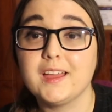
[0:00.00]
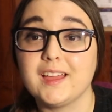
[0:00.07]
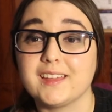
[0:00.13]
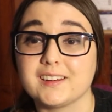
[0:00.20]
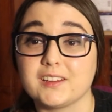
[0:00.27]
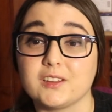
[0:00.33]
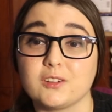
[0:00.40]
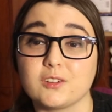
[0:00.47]

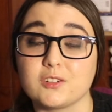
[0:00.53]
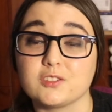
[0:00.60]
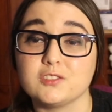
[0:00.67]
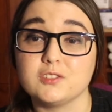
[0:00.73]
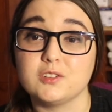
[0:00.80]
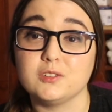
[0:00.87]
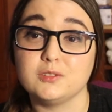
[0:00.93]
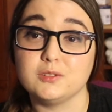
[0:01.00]
and I encourage
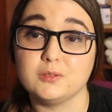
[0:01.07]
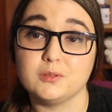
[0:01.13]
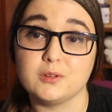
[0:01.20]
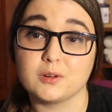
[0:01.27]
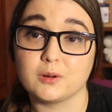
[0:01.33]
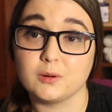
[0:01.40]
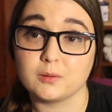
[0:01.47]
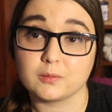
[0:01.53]
you to do
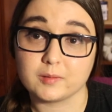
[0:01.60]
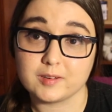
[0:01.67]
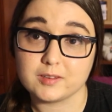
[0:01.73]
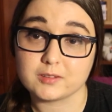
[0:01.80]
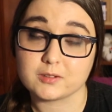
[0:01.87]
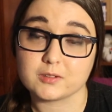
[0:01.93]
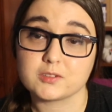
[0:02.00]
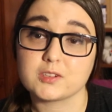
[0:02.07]
your own
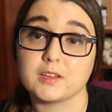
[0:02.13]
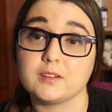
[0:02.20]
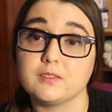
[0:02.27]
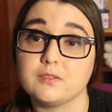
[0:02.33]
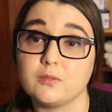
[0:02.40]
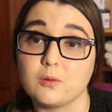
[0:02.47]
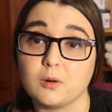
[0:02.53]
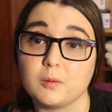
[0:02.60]
research and
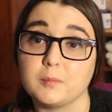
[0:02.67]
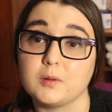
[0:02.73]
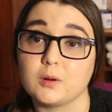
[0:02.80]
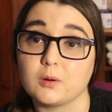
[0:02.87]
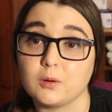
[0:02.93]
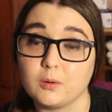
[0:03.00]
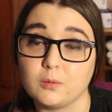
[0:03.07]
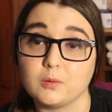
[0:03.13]
form your
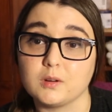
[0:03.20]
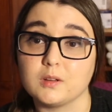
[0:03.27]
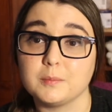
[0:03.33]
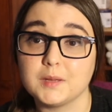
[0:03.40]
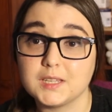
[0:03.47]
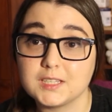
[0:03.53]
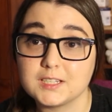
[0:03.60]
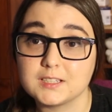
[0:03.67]
own
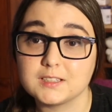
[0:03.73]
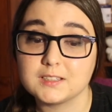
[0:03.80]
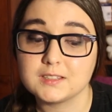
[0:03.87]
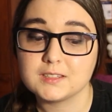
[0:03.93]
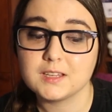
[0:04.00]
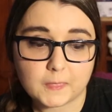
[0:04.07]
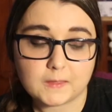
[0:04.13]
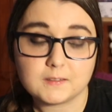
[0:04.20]

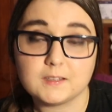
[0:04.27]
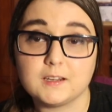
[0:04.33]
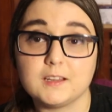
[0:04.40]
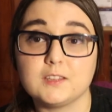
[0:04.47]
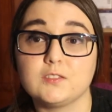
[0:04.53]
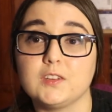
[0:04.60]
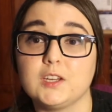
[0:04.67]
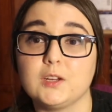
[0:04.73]
opinions.
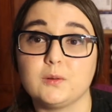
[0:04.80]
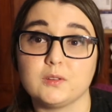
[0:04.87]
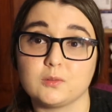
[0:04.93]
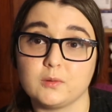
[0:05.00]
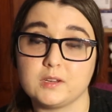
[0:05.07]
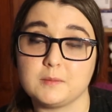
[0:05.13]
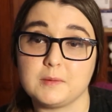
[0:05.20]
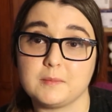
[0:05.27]
Today's video is
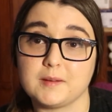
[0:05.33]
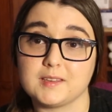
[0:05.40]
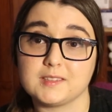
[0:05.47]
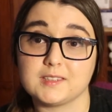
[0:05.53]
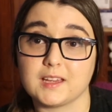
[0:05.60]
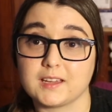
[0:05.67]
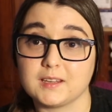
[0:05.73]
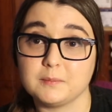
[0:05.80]
going to be my
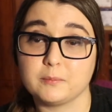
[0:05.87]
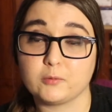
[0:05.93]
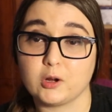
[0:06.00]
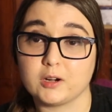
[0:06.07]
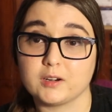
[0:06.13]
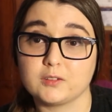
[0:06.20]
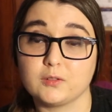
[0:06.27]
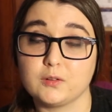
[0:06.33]
second
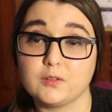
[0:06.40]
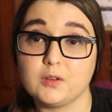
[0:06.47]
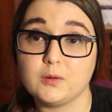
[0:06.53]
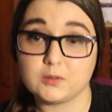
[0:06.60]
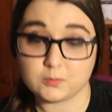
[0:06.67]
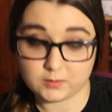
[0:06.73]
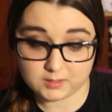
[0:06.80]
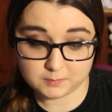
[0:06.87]
product review.
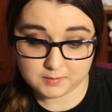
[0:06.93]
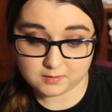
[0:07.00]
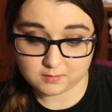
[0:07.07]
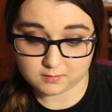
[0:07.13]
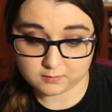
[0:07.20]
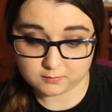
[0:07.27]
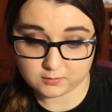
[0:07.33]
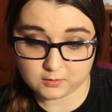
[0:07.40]
It's going to be a
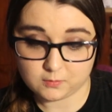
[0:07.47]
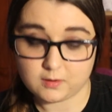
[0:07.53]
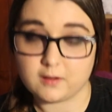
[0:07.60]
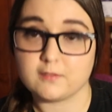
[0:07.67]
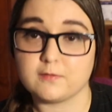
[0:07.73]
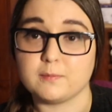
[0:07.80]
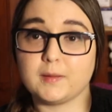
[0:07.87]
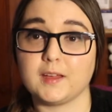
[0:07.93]
review
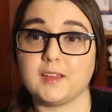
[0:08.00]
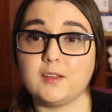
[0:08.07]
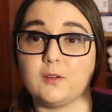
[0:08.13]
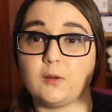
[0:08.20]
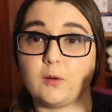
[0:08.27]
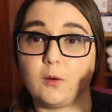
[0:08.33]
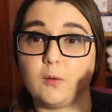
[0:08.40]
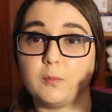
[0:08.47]
of my
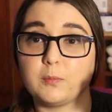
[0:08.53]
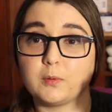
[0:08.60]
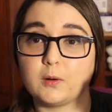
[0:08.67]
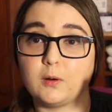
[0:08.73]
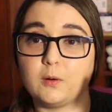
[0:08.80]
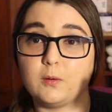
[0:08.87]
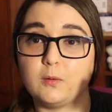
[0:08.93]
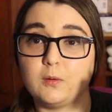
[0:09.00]

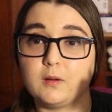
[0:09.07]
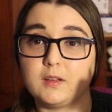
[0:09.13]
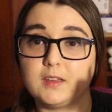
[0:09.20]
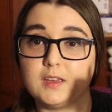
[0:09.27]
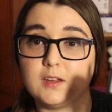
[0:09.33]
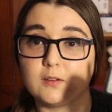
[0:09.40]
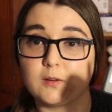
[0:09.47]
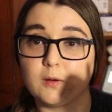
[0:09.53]
GoPro
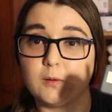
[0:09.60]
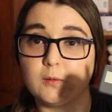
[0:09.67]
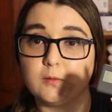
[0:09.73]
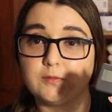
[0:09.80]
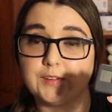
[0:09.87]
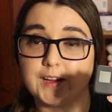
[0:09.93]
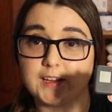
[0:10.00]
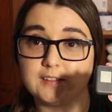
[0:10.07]
Hero
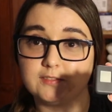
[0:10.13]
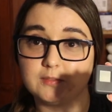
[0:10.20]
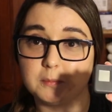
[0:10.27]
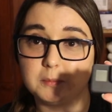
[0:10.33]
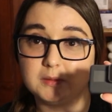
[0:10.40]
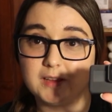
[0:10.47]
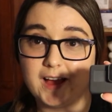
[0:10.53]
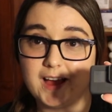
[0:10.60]

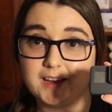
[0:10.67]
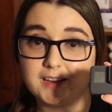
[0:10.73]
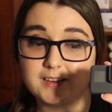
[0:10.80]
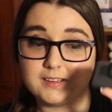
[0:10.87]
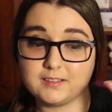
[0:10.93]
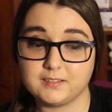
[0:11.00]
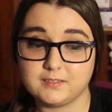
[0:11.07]
5 Black.